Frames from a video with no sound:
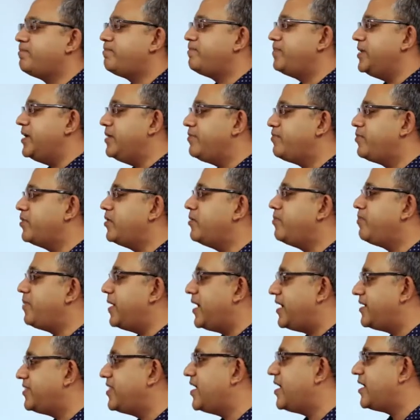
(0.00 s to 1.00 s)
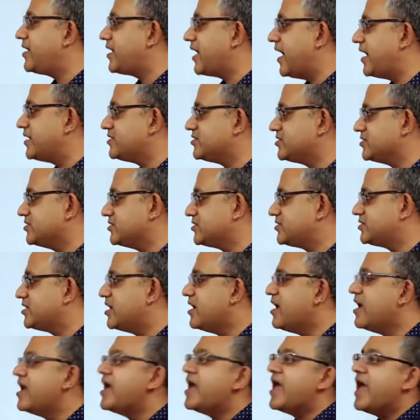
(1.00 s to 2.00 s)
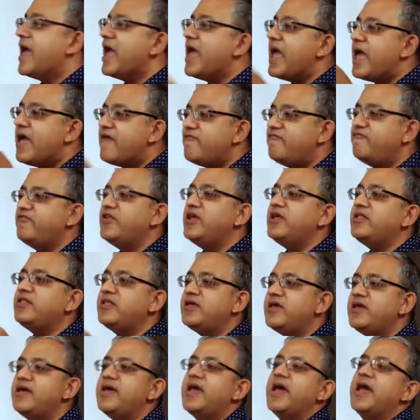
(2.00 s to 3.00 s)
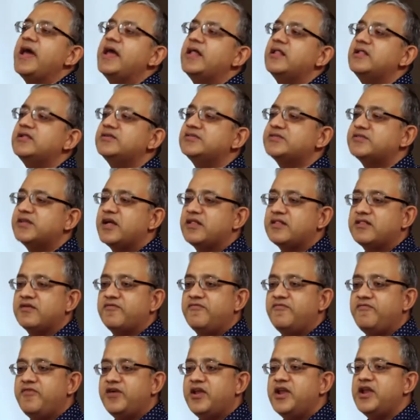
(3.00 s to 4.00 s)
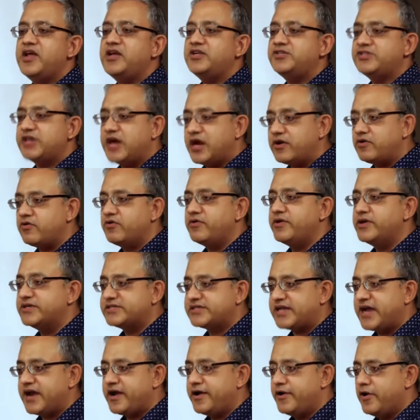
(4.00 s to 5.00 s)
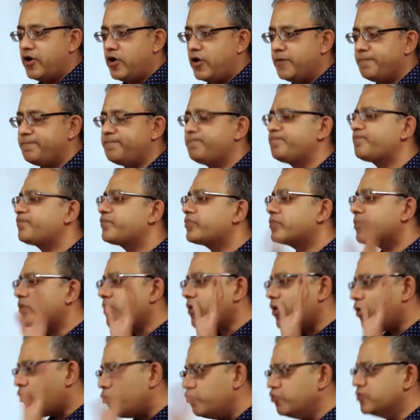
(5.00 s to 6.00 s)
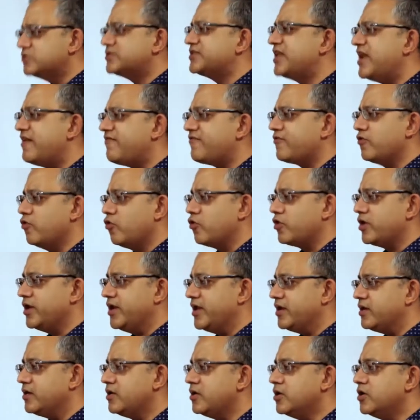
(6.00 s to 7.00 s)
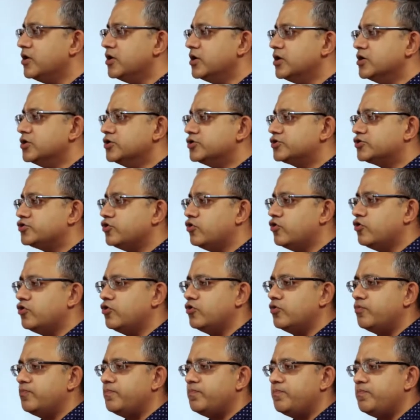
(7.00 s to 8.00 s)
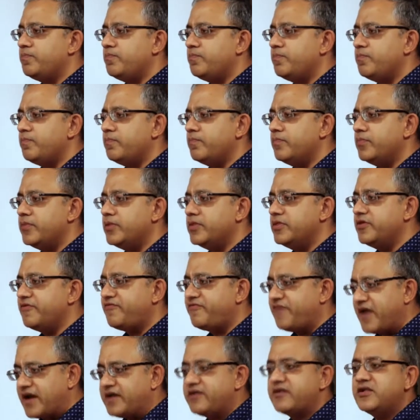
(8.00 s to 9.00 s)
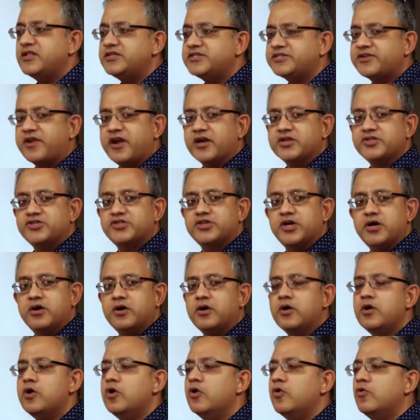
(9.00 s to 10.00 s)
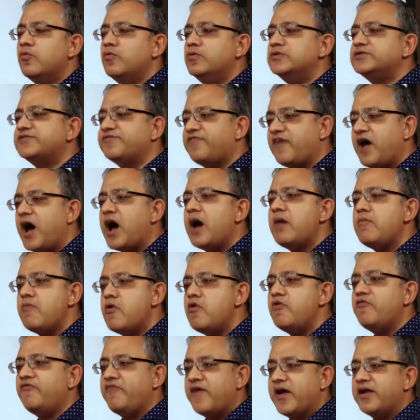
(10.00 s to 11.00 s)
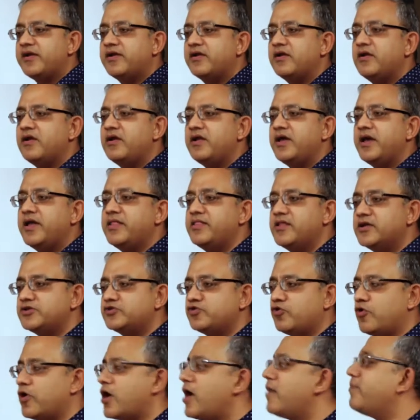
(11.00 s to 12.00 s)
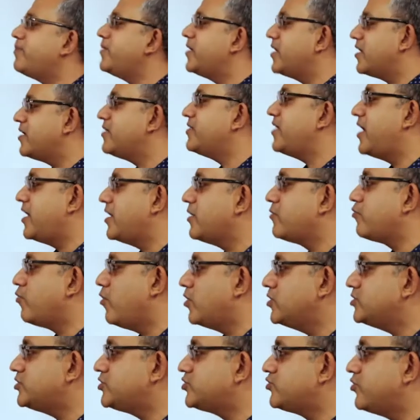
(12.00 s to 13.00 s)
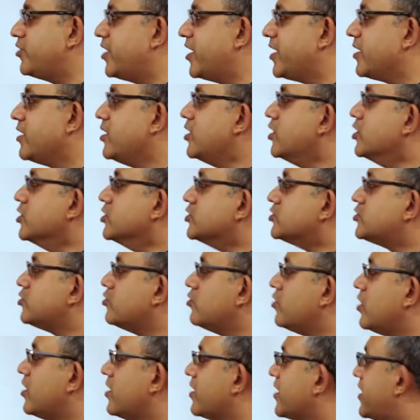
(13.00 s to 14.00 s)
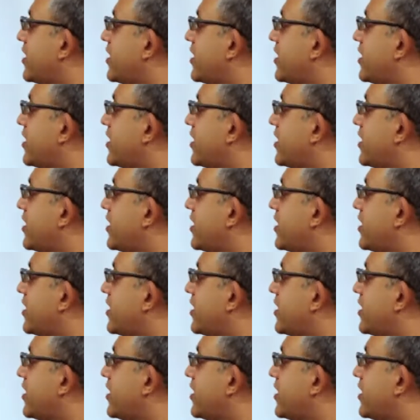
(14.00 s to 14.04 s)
people paid their taxes. Everything else that the village had to decide on was left locally. So the federal structure was far more federal in the Chola period than it was today. So